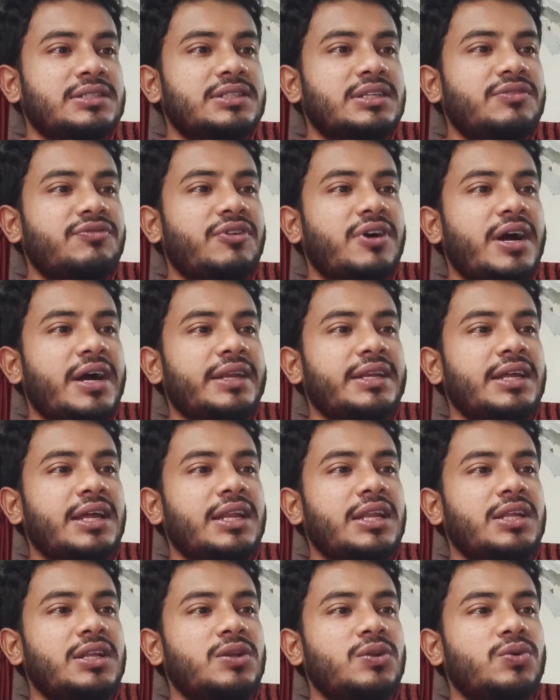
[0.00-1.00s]
She
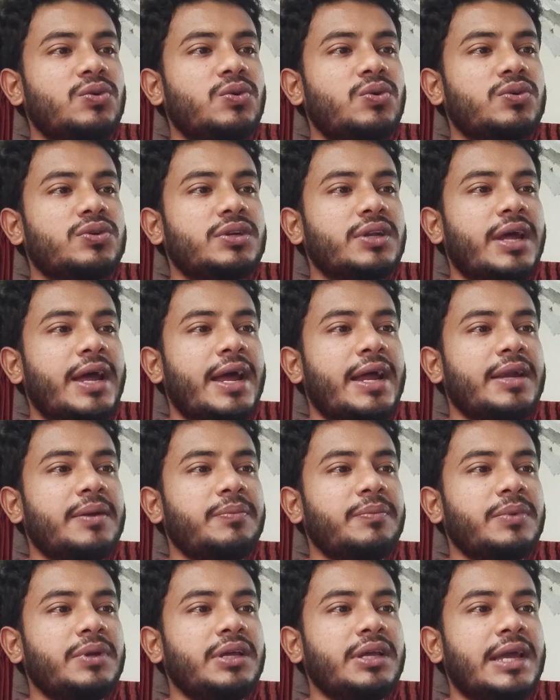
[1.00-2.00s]
finally looked at
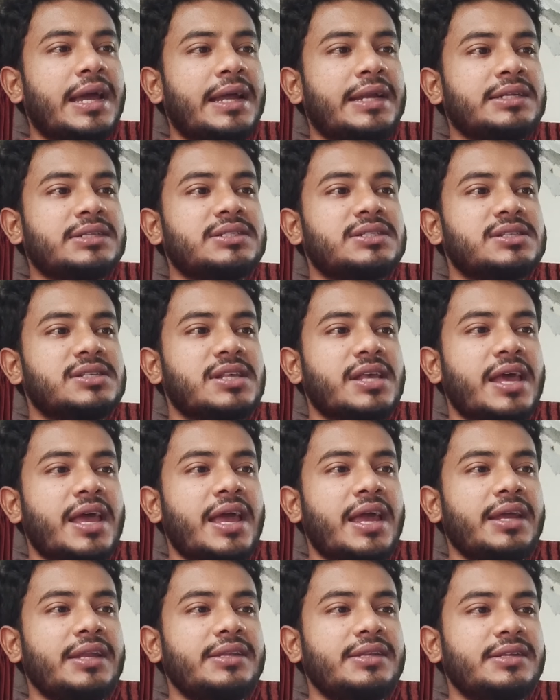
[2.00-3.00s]
me and
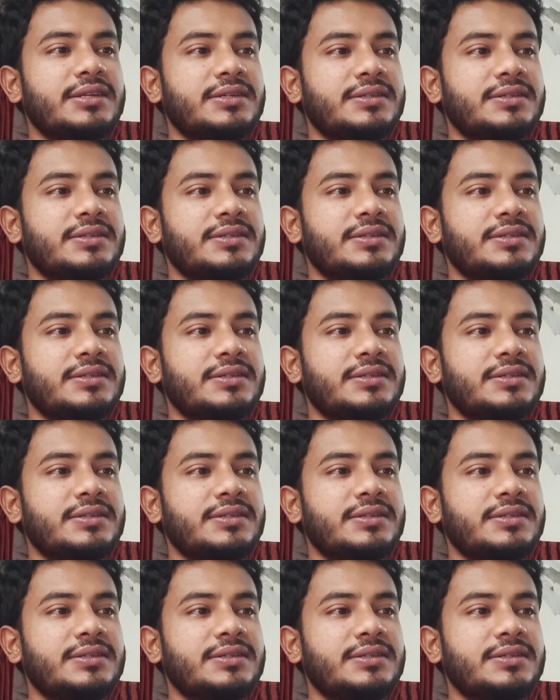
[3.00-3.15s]
said,